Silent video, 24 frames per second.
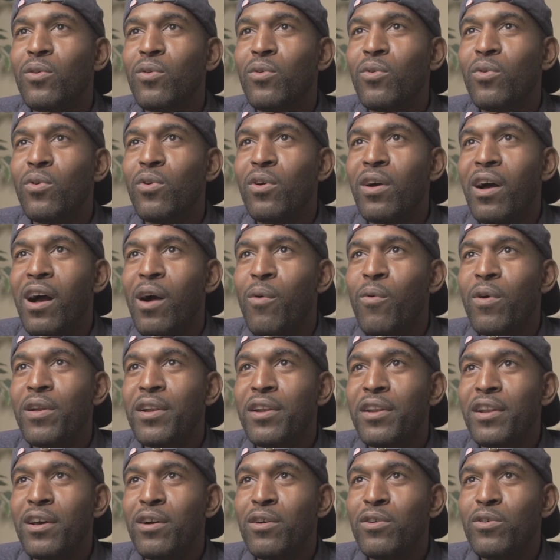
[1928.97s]
I want to
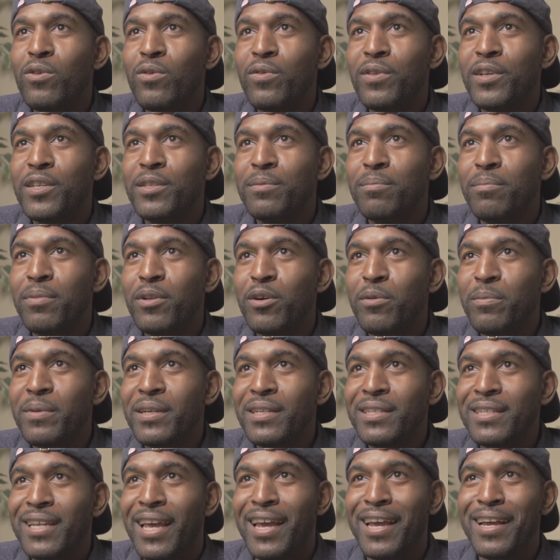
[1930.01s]
know who these
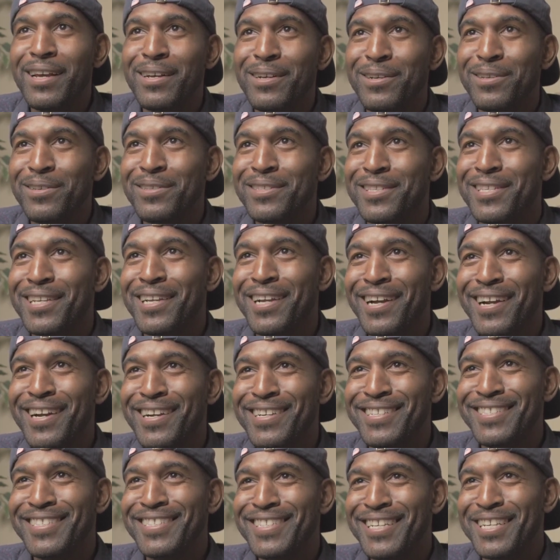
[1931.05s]
Bloomingdales are.
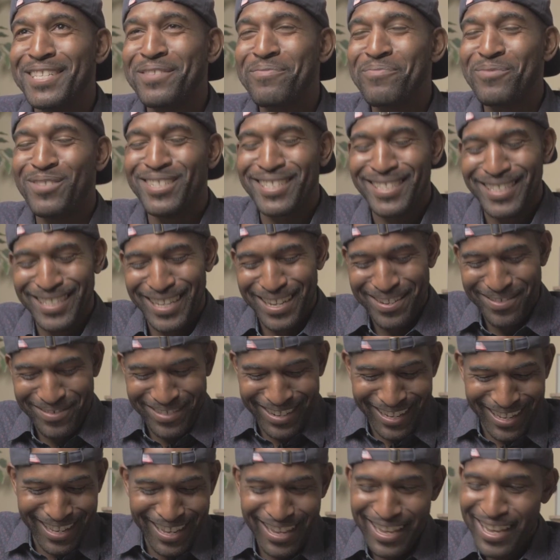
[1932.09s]
6%
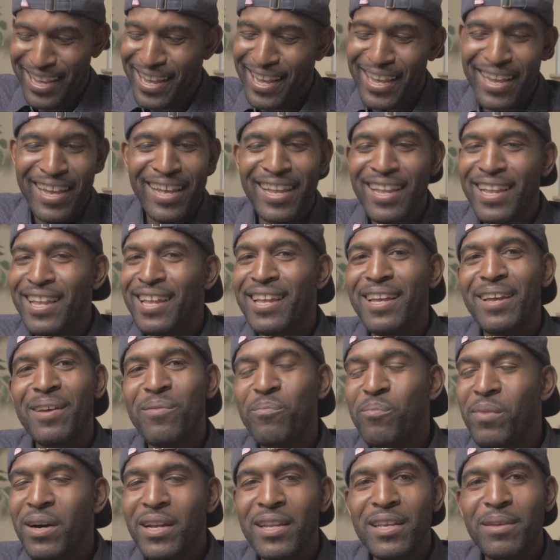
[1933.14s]
really?
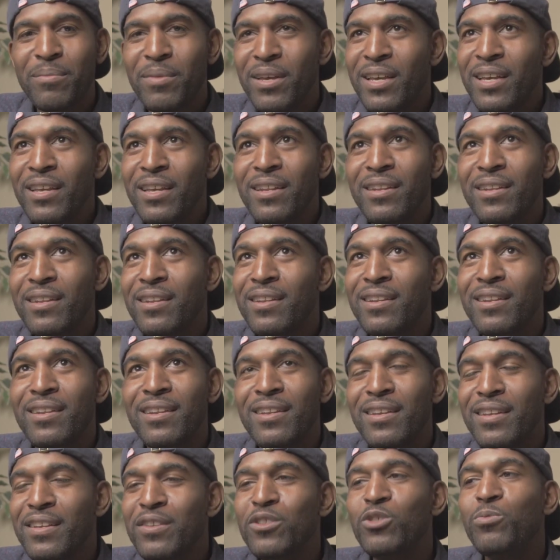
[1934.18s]
Money, man.
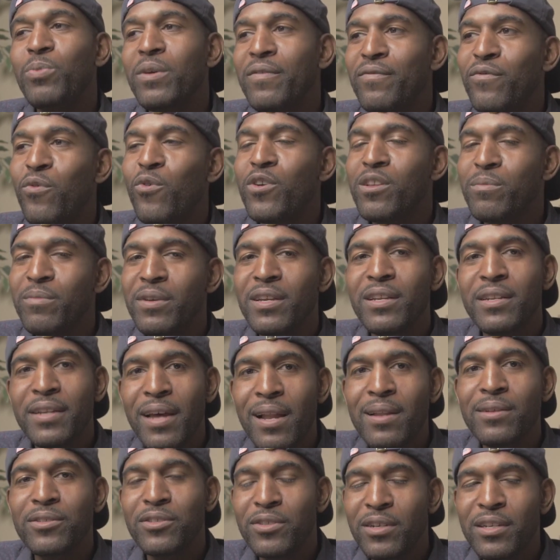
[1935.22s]
You spend $40 million,
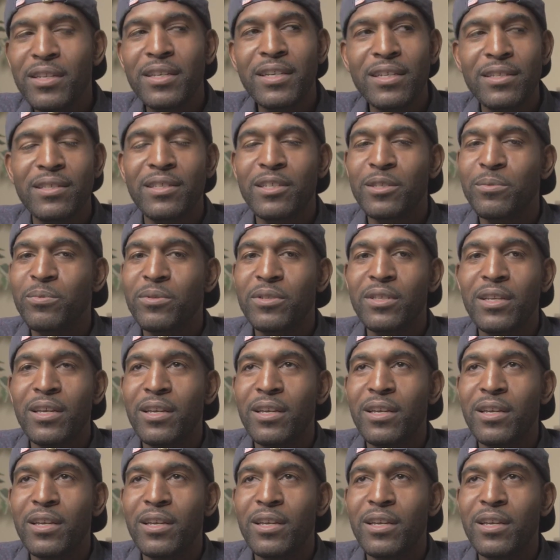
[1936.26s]
you're gonna get 6%.